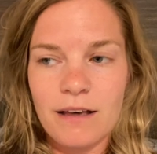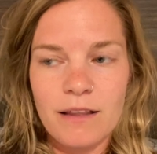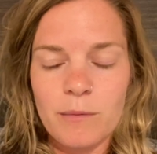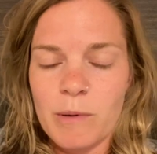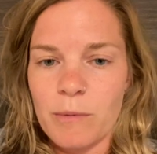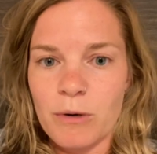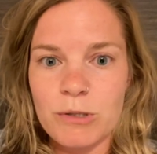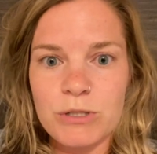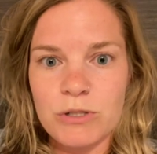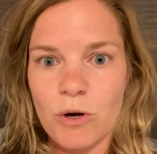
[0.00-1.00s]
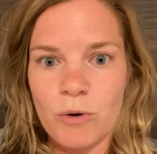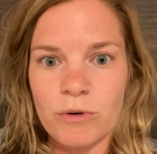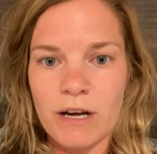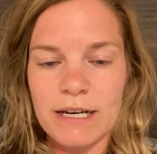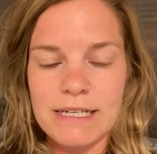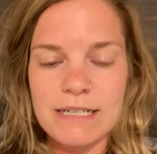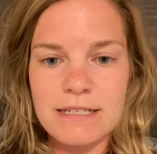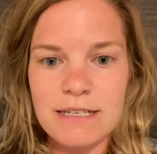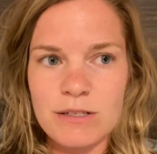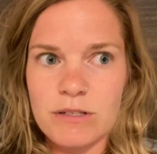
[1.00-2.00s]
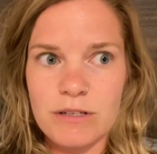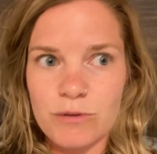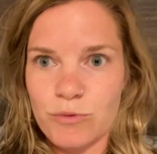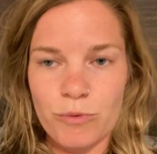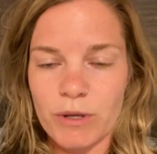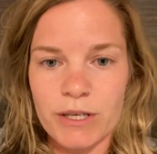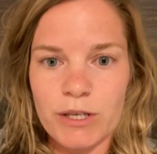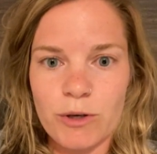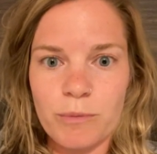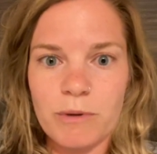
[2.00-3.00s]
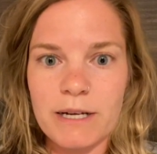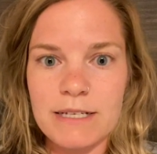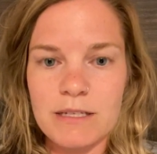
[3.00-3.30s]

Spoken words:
The people are so nice. It's a really cute place.